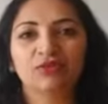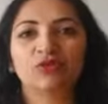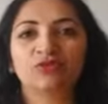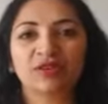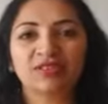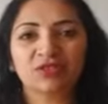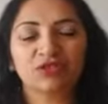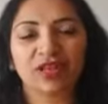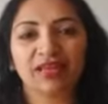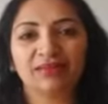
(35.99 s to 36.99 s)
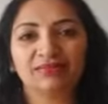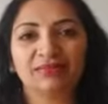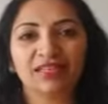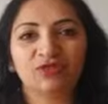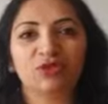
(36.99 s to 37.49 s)
So first thing
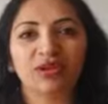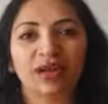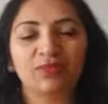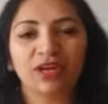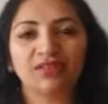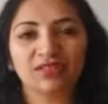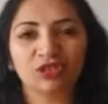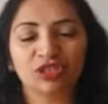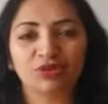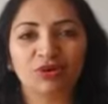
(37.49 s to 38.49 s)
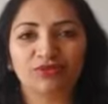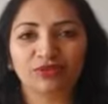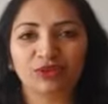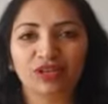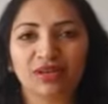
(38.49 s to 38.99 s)
is to grab the attention
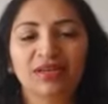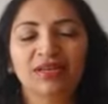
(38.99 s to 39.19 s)
of your